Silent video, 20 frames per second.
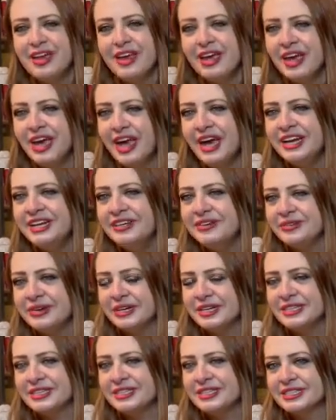
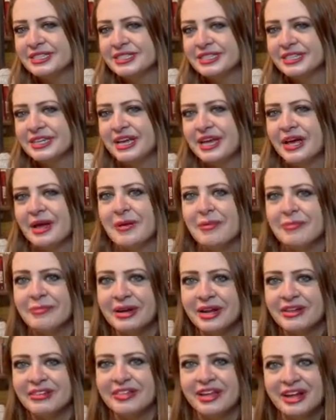anyways, but I
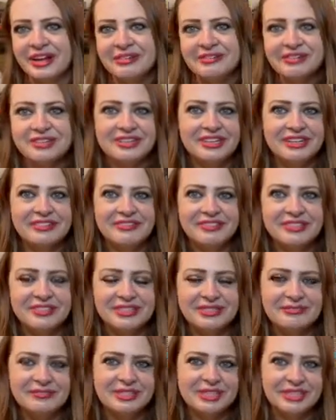thought I would give you
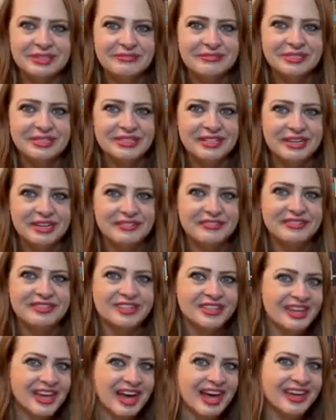some clips of the
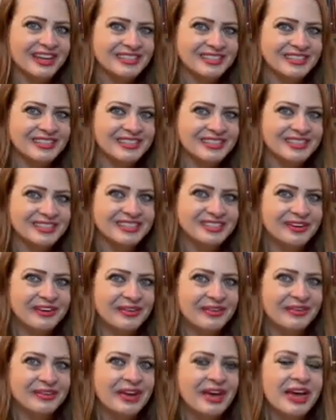cat.
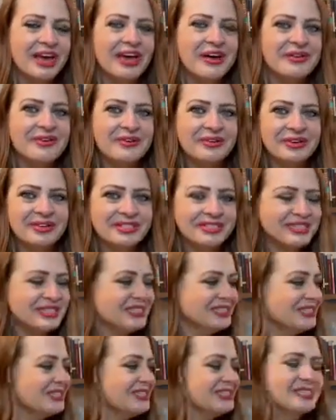So we're just
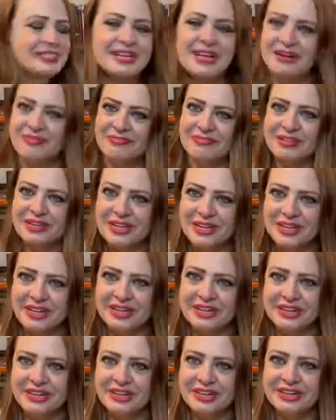gonna stop
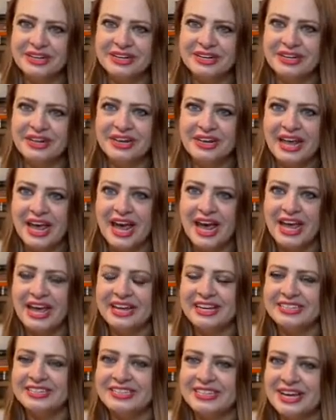here,
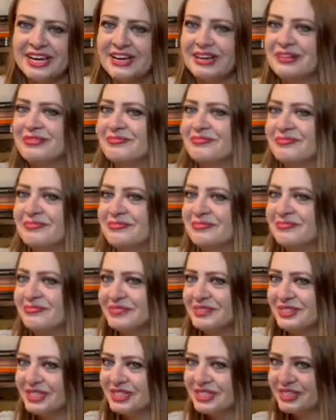and we'll
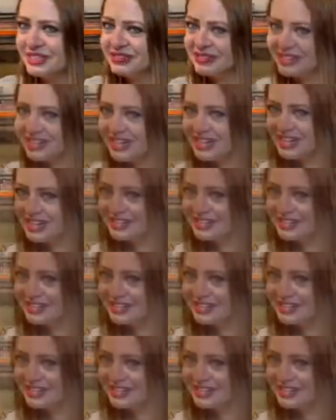see you in the next